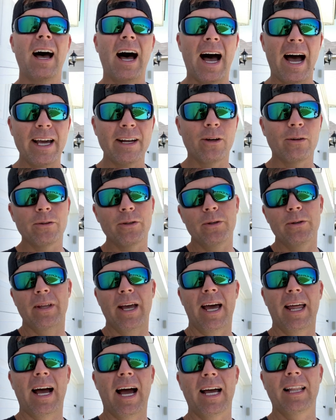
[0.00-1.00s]
I don't do
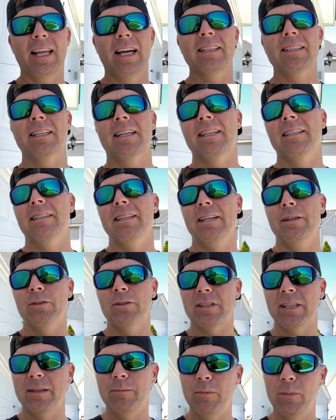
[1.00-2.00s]
that. I like to
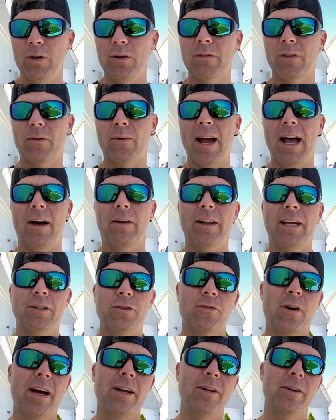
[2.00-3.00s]
continuously move around and
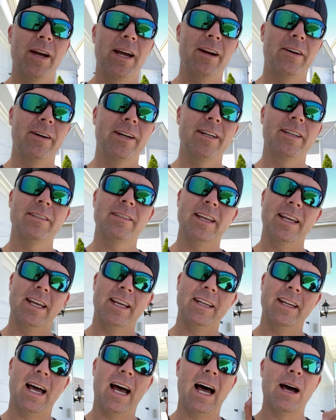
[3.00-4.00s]
try new areas,
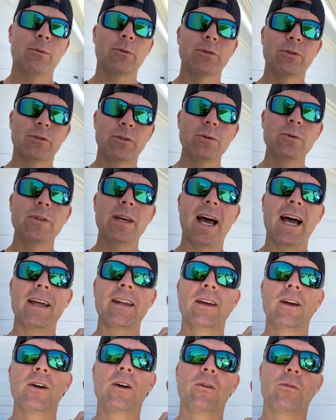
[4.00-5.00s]
and I will do
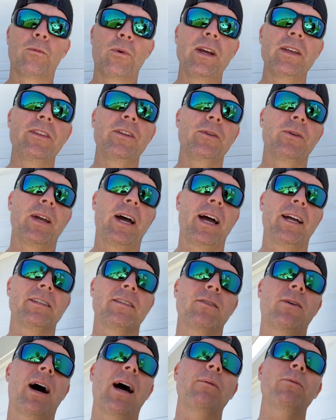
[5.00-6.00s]
that with you guys.
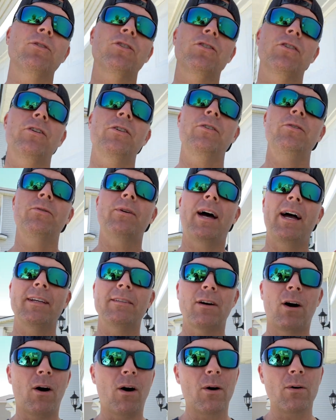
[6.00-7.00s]
So I will show you
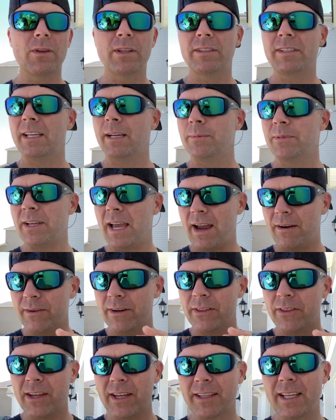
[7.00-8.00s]
guys all the tips,
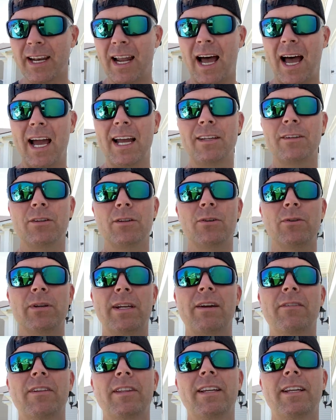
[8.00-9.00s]
everything that I do
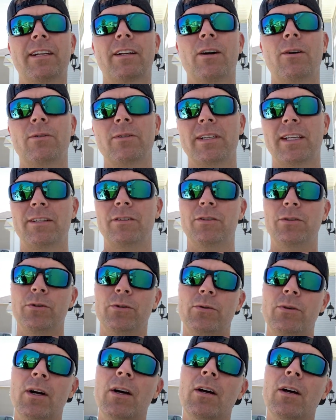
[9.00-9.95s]
and everything that goes into